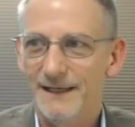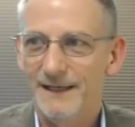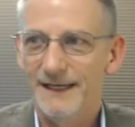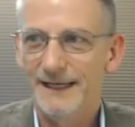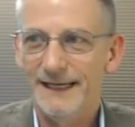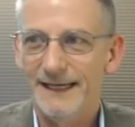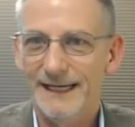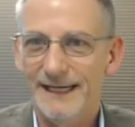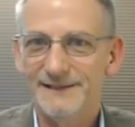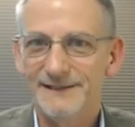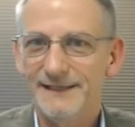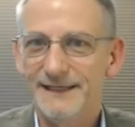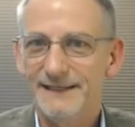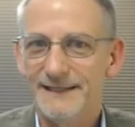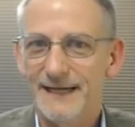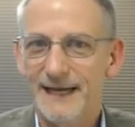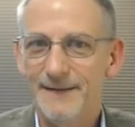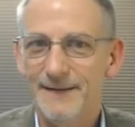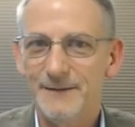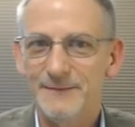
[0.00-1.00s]
Isn't it
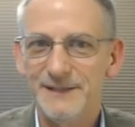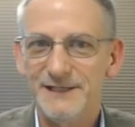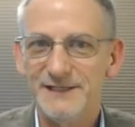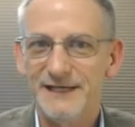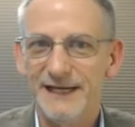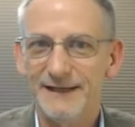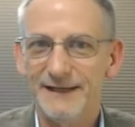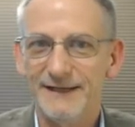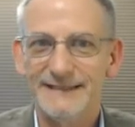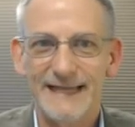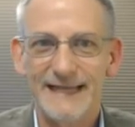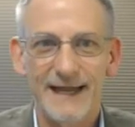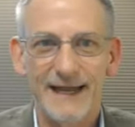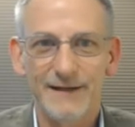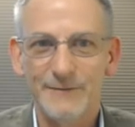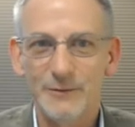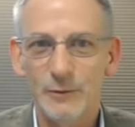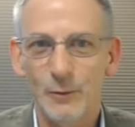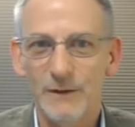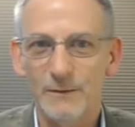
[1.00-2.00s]
time to be settling down? I
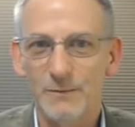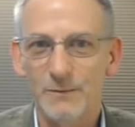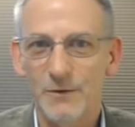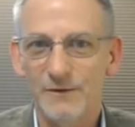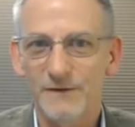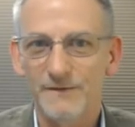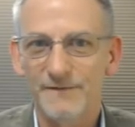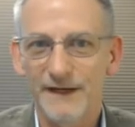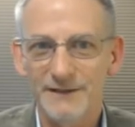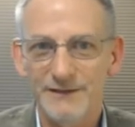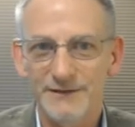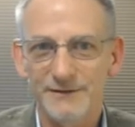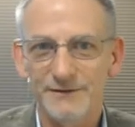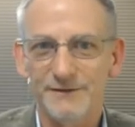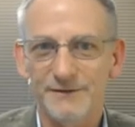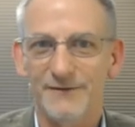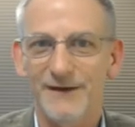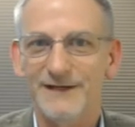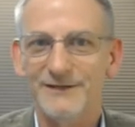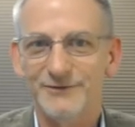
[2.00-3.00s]
mean, what motivated you to
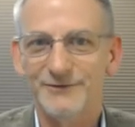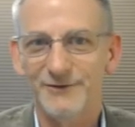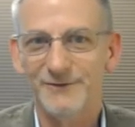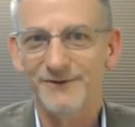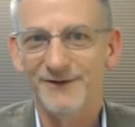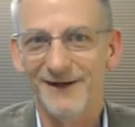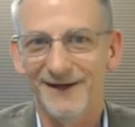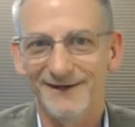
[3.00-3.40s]
write your book?